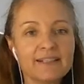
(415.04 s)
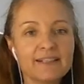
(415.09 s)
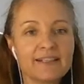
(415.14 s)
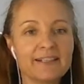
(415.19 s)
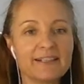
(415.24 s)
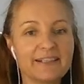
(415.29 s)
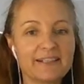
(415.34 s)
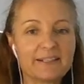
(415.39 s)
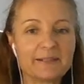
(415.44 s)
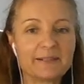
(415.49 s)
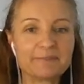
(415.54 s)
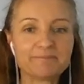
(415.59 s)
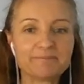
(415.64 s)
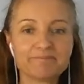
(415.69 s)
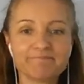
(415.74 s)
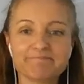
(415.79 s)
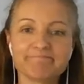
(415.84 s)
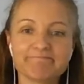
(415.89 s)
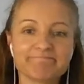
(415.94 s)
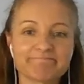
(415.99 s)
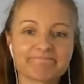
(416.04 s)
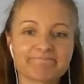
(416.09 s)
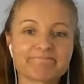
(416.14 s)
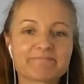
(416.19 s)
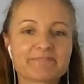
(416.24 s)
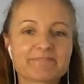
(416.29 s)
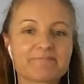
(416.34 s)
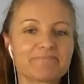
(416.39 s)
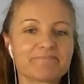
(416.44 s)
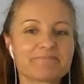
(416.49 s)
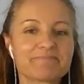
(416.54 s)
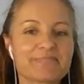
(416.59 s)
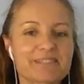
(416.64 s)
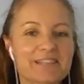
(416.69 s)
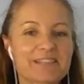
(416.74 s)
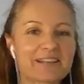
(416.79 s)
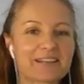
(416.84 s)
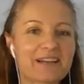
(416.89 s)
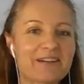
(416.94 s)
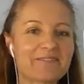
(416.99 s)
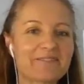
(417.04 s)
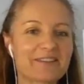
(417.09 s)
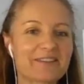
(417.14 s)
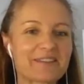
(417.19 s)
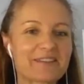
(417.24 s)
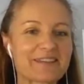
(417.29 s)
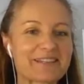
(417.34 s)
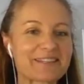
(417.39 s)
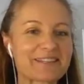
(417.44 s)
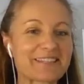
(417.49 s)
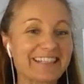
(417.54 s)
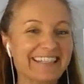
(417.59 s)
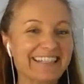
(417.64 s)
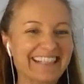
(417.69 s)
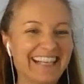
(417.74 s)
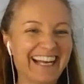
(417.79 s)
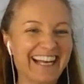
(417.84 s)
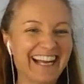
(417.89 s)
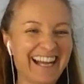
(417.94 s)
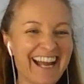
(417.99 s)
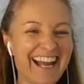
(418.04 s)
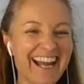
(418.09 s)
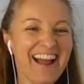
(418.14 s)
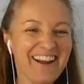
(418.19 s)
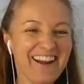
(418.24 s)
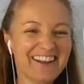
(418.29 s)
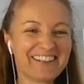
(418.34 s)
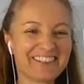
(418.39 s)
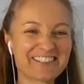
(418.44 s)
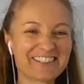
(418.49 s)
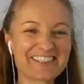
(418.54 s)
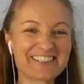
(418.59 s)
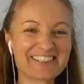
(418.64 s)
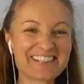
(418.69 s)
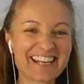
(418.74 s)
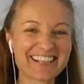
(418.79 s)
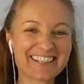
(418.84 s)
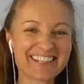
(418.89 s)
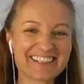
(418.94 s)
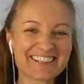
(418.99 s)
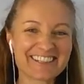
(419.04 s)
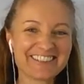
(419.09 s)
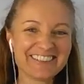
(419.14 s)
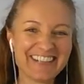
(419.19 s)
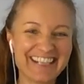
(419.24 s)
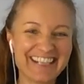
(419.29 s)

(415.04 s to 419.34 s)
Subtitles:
does that cover things? Not too technical.